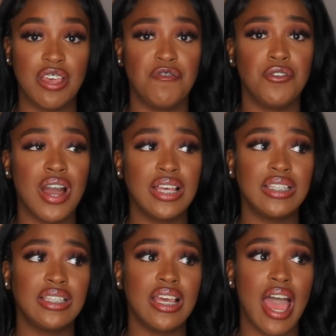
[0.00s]
If you guys
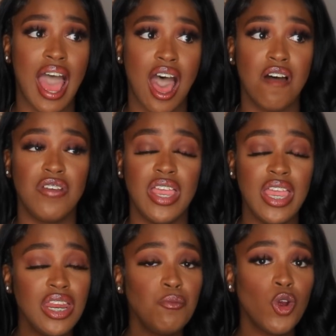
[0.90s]
have
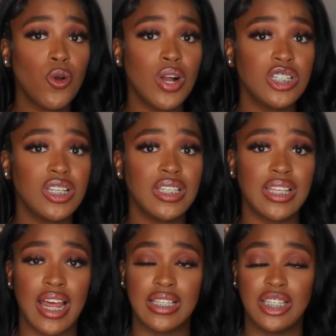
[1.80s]
any more questions
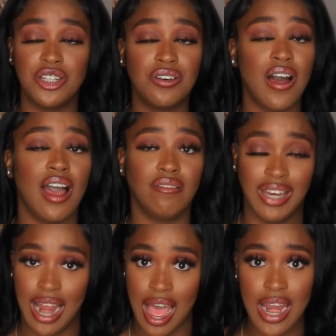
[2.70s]
that I still have
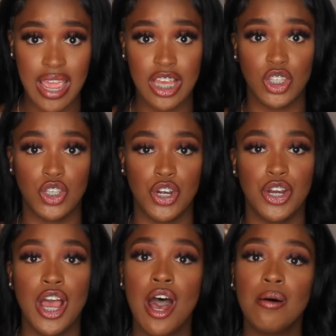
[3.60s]
not answered,